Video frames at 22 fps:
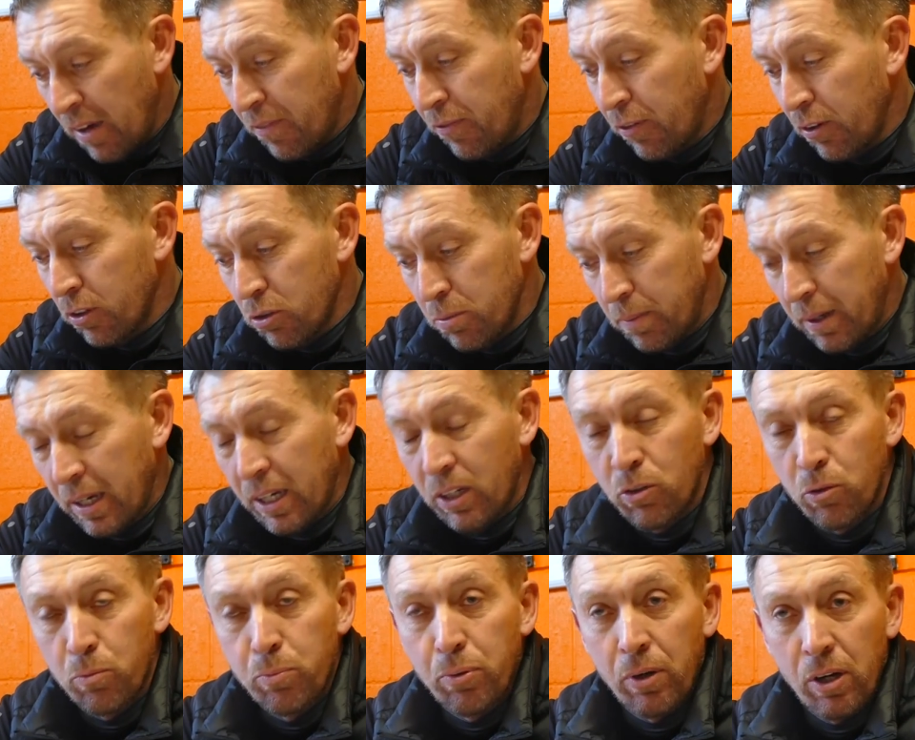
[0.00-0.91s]
Ephron's
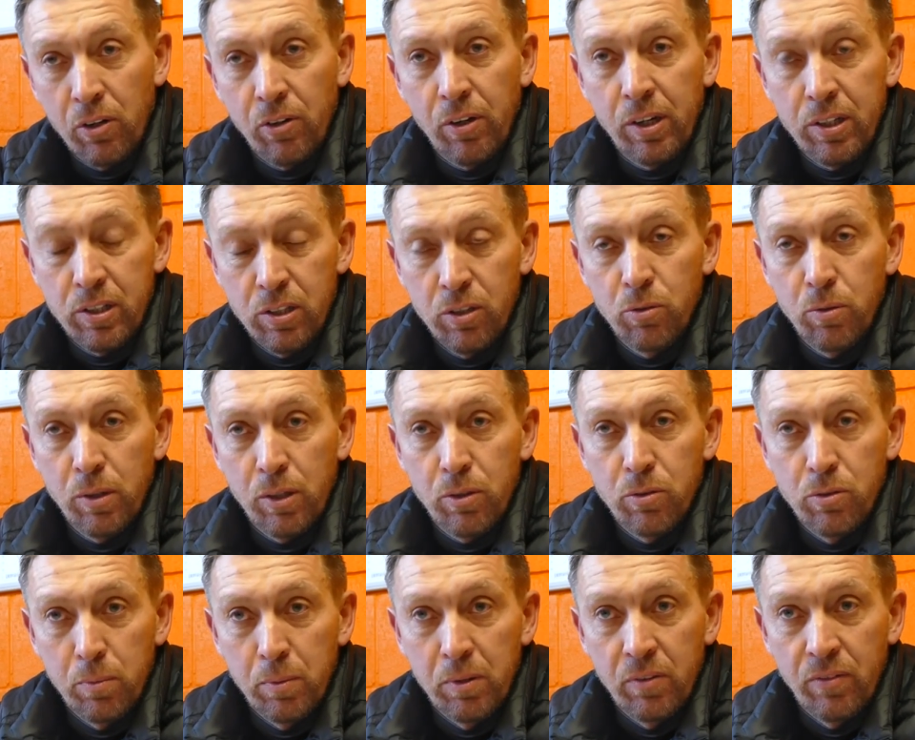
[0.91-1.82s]
making good progress as
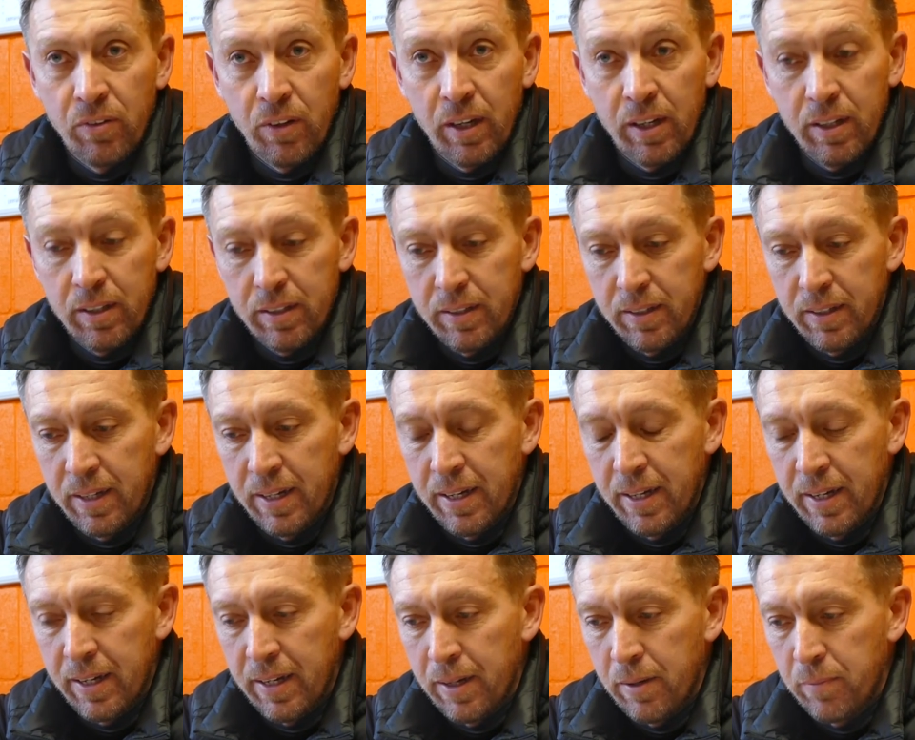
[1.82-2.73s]
well. To be fair,
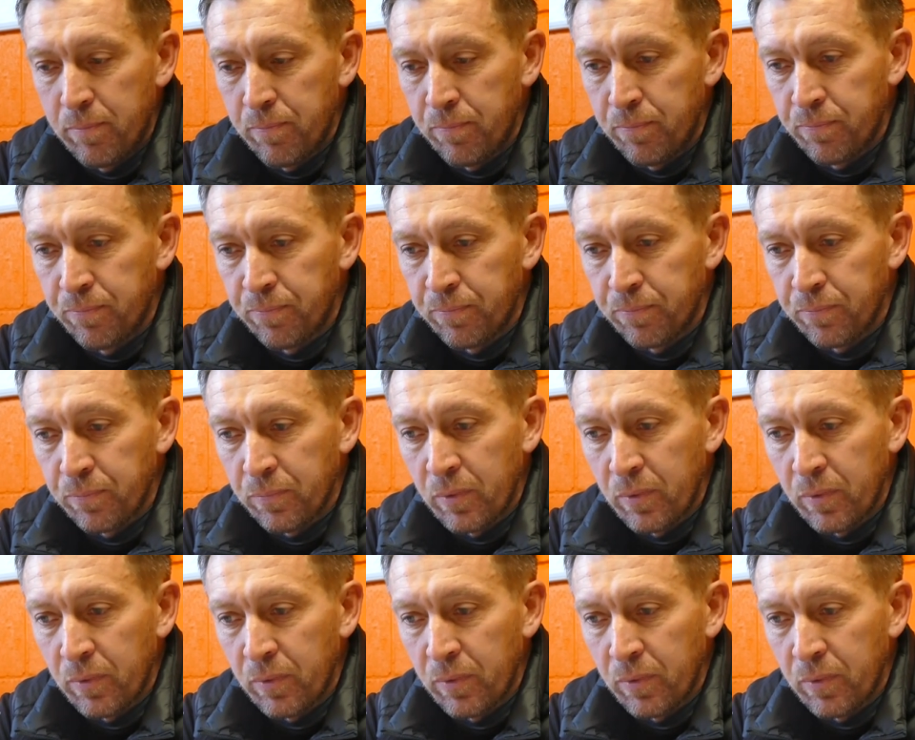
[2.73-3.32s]
um,